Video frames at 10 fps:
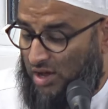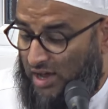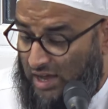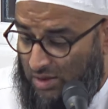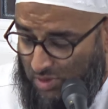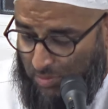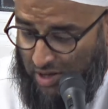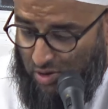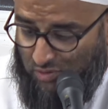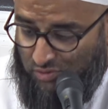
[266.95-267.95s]
I am the
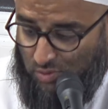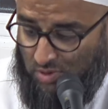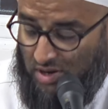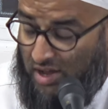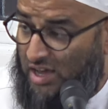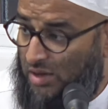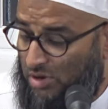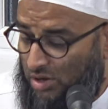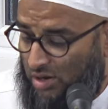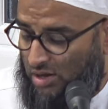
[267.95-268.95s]
powerful one, I am
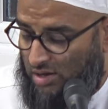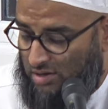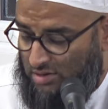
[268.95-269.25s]
Allah.